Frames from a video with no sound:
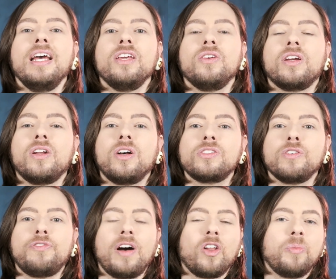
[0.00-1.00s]
You can also
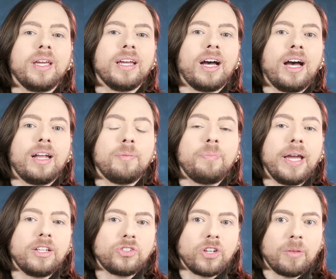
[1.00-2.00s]
follow me on
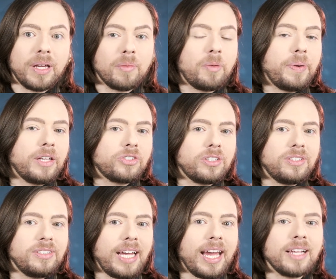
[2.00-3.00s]
Patreon. Become a patron
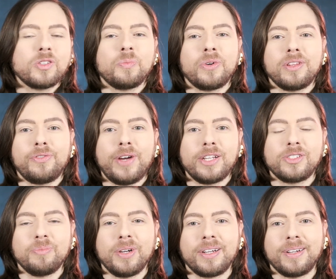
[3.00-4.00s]
today and support the
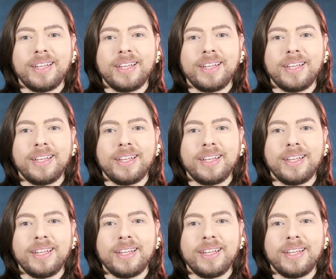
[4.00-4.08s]
Fashion Bunker.